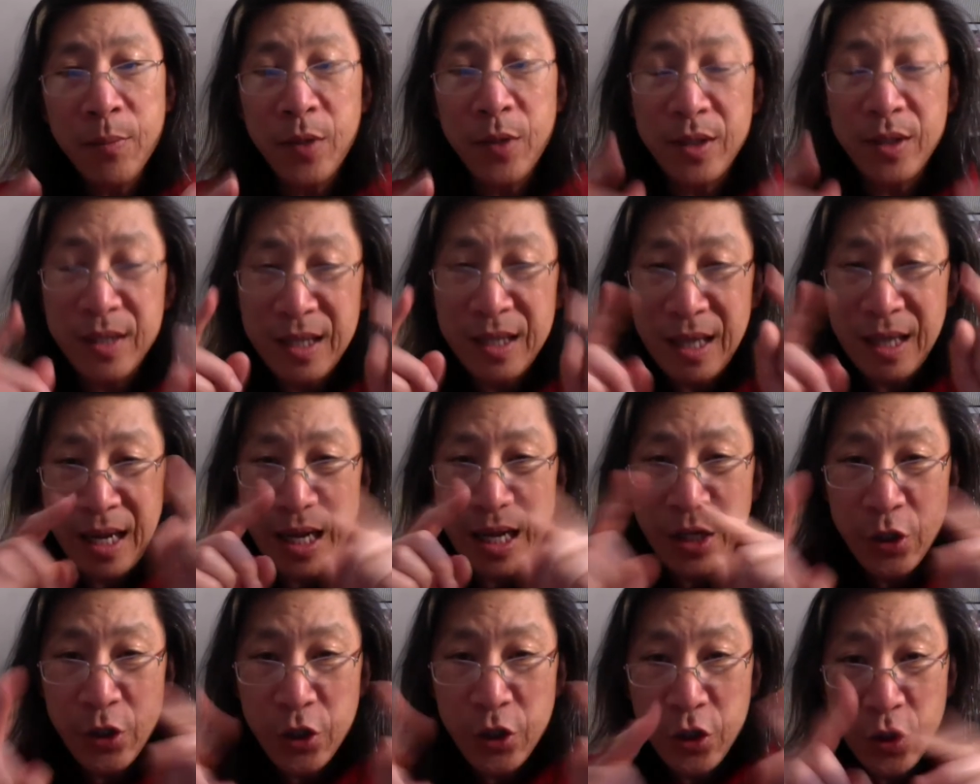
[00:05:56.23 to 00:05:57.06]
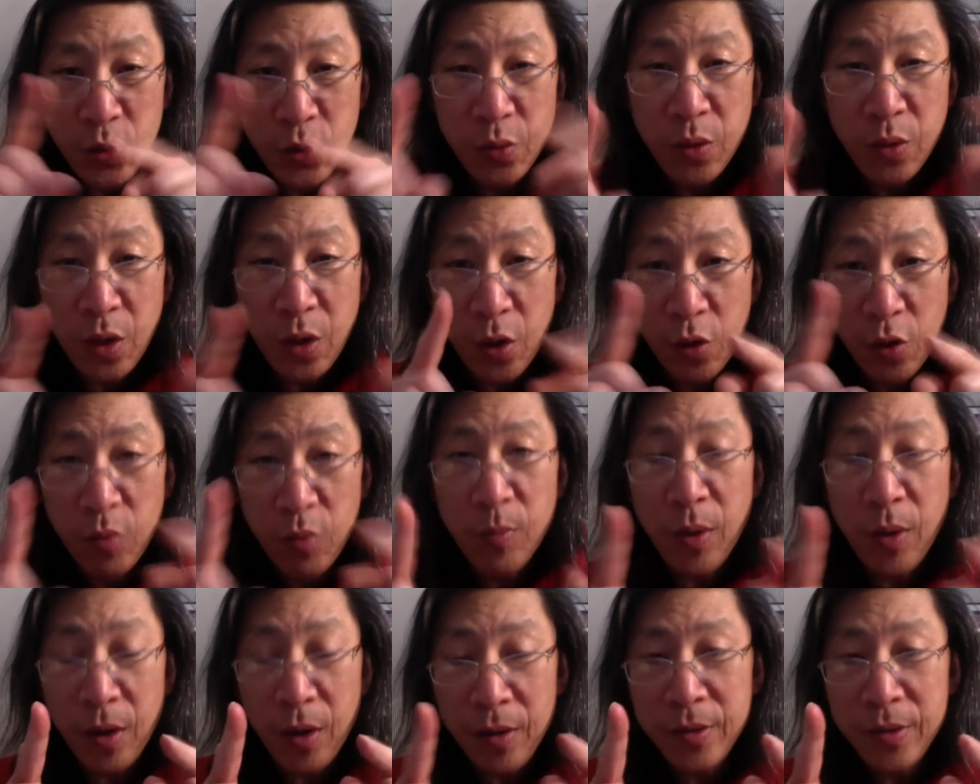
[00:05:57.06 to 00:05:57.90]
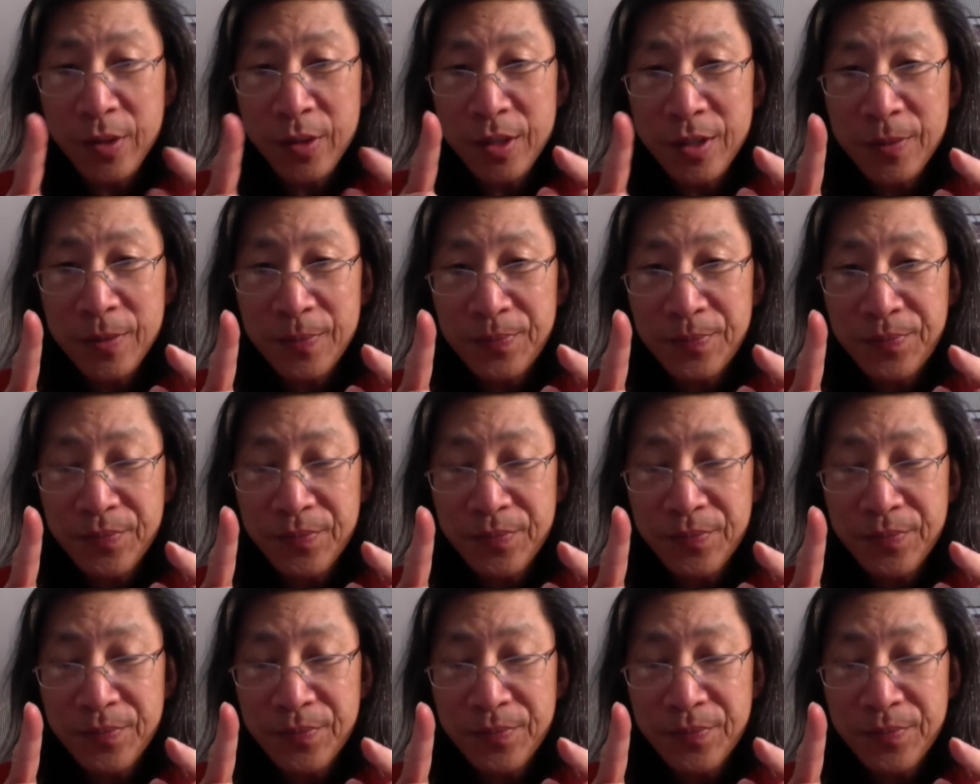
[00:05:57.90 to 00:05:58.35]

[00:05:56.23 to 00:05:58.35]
but the H2O parts